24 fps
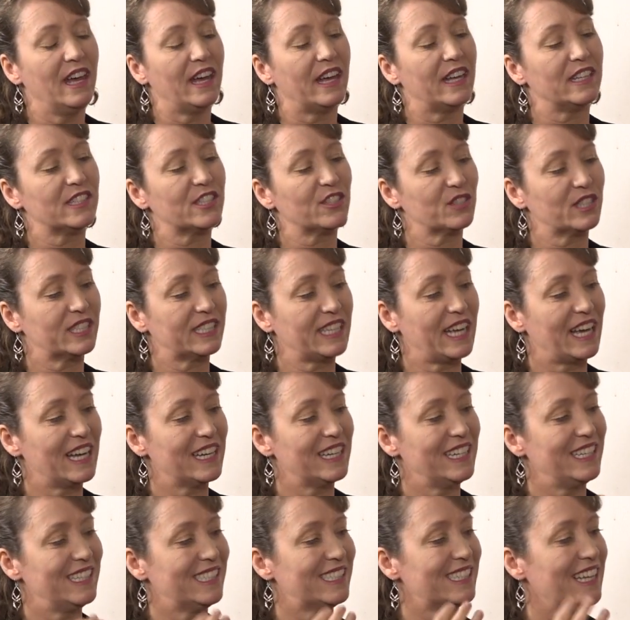And so
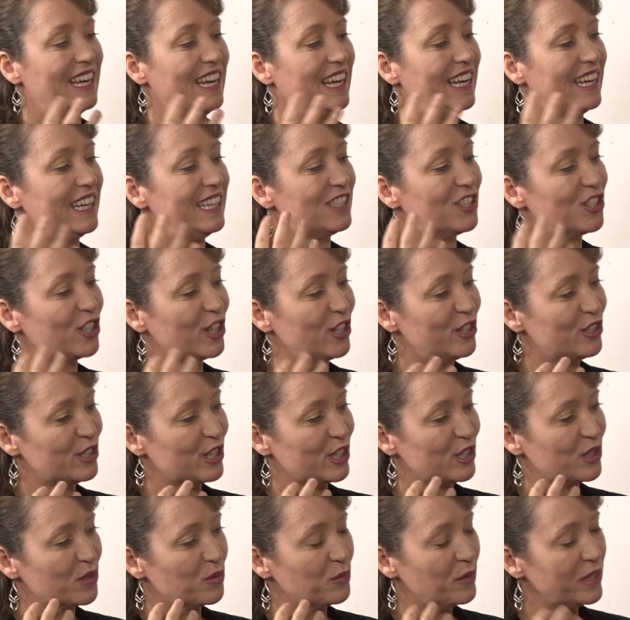sadness, it shows
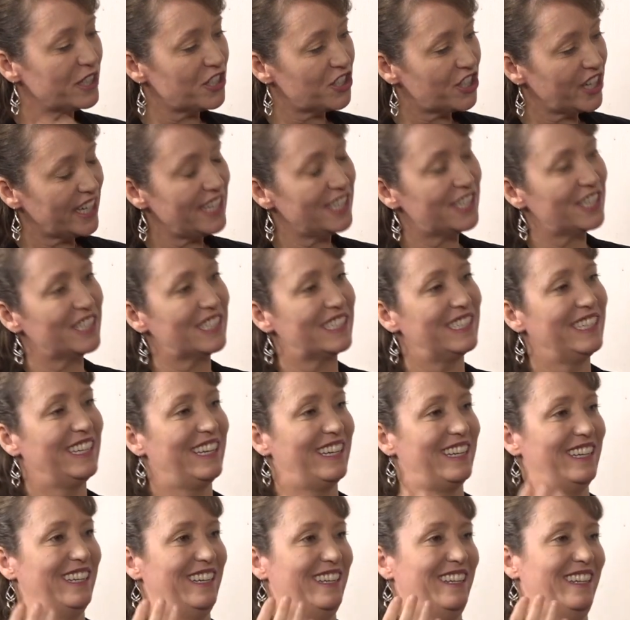us what change is
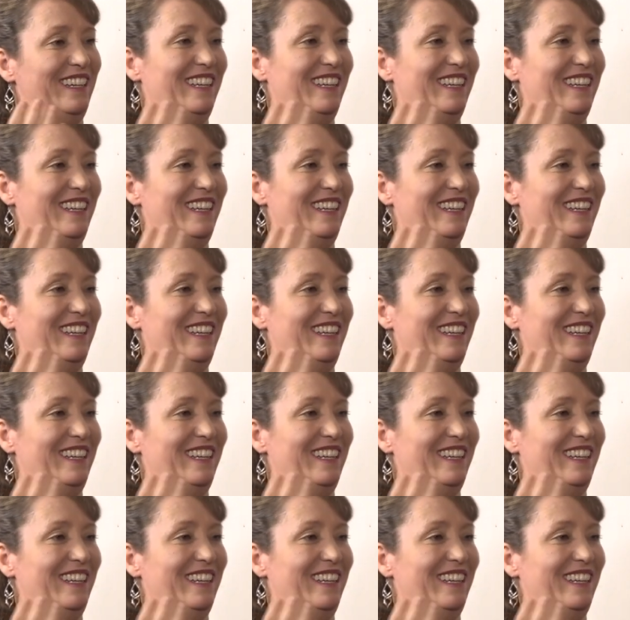needed.